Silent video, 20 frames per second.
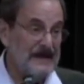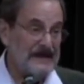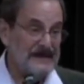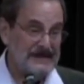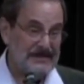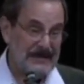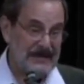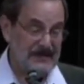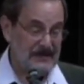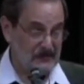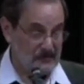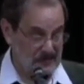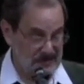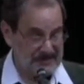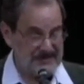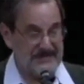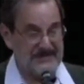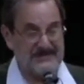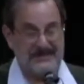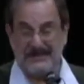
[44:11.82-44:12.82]
And Dana
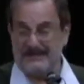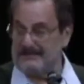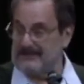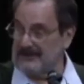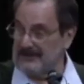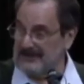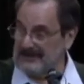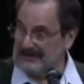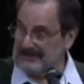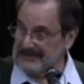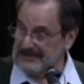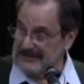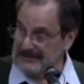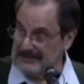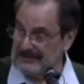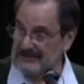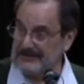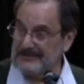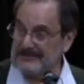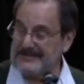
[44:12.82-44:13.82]
was at St. Mary's and
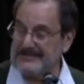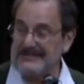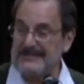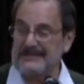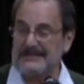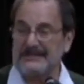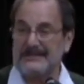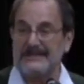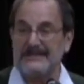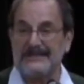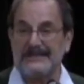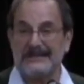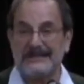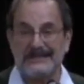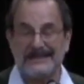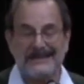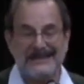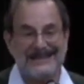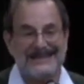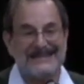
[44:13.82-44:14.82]
knew Lucille
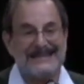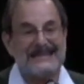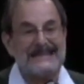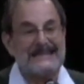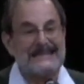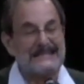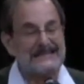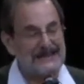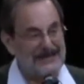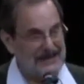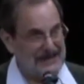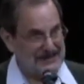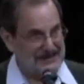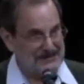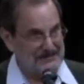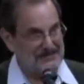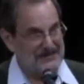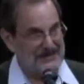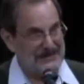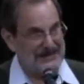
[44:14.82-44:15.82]
and is
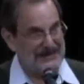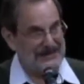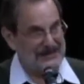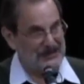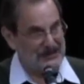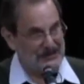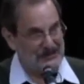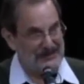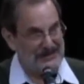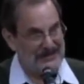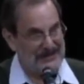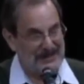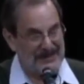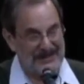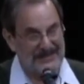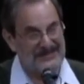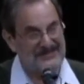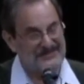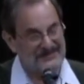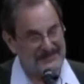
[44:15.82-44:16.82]
contemplating doing
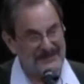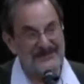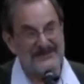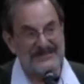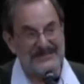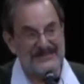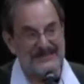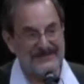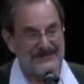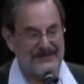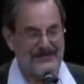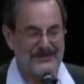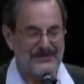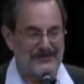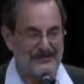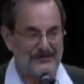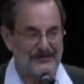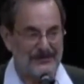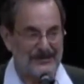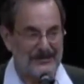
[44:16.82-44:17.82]
that. It's very
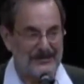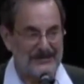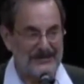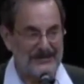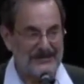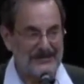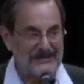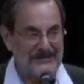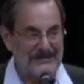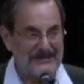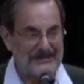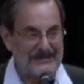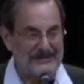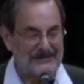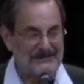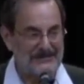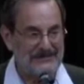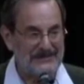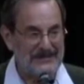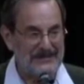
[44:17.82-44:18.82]
difficult work.
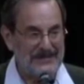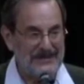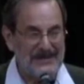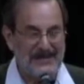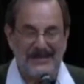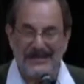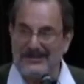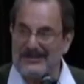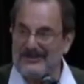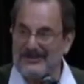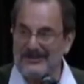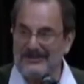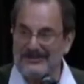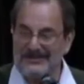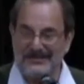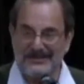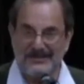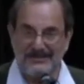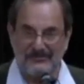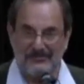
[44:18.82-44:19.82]
Um, you
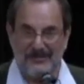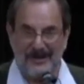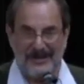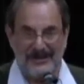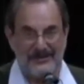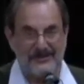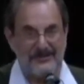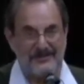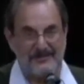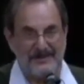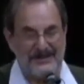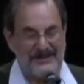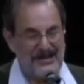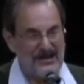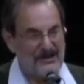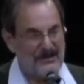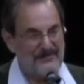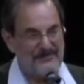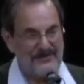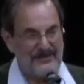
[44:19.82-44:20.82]
know, to write a good
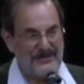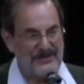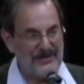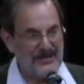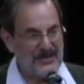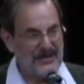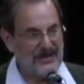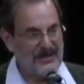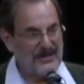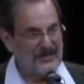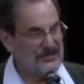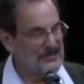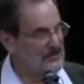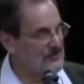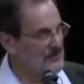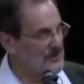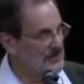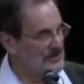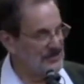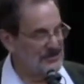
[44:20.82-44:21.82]
biography,
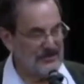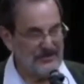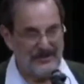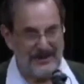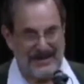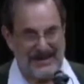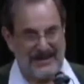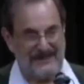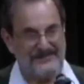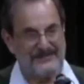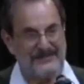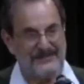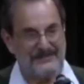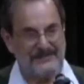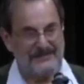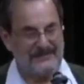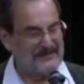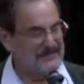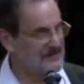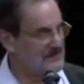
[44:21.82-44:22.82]
you, you have
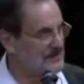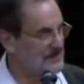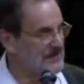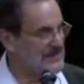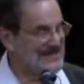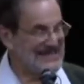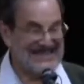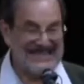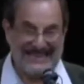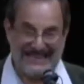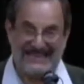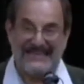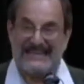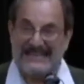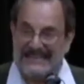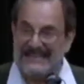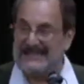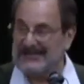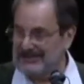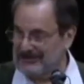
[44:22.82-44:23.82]
to
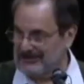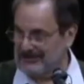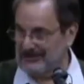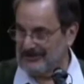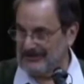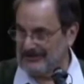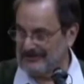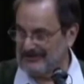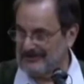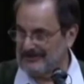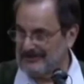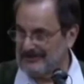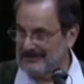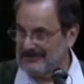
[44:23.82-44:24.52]
get into